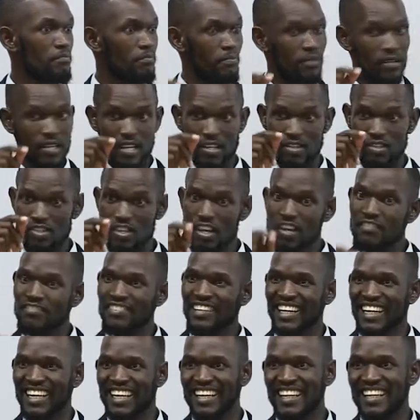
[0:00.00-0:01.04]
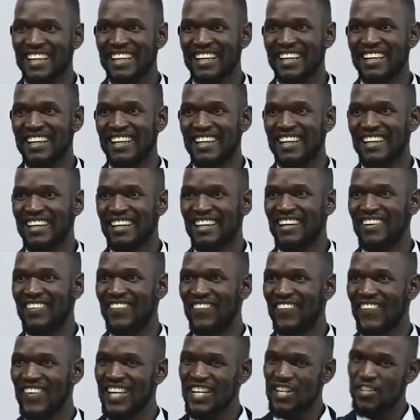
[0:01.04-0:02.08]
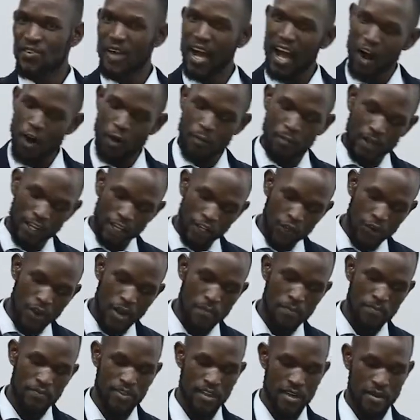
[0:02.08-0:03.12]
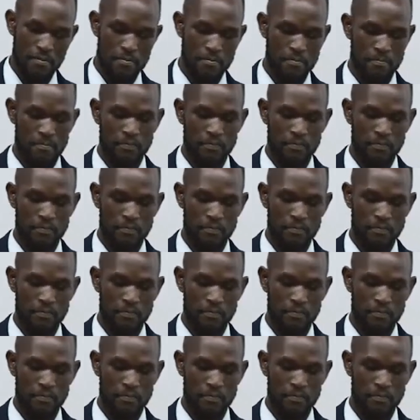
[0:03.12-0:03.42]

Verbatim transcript: But they're serving. We need to help equip them.